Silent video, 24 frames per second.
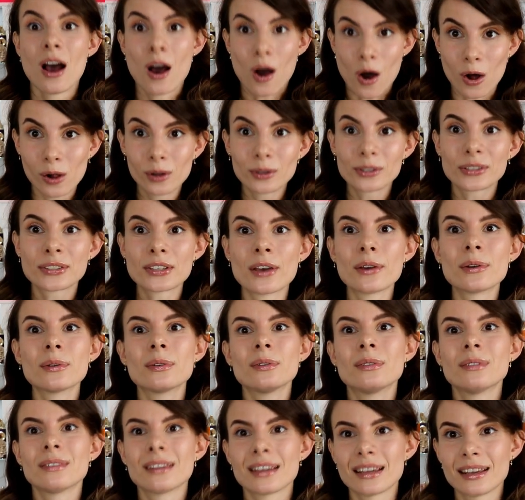
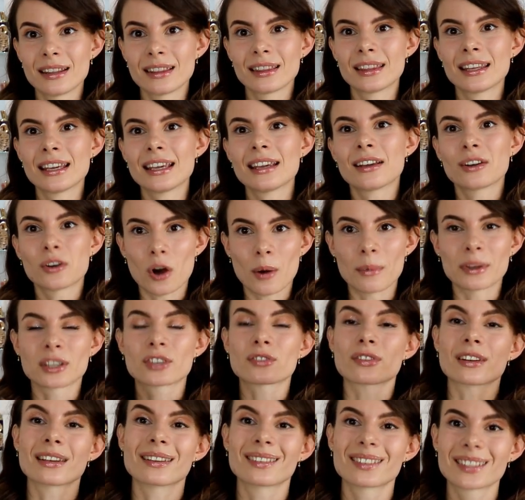also in the
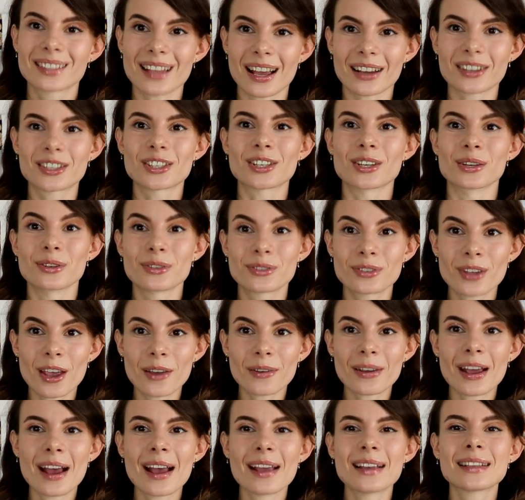commentary section.
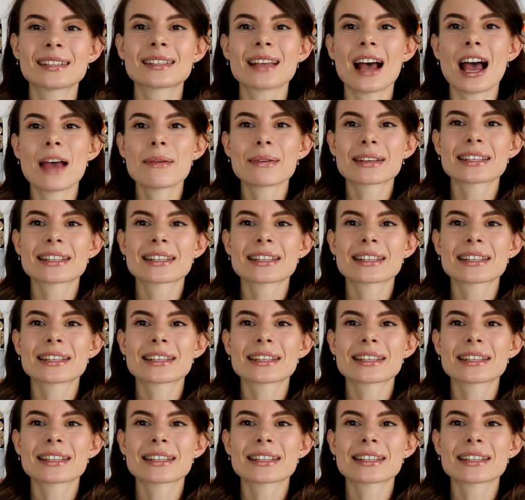So guys, I'm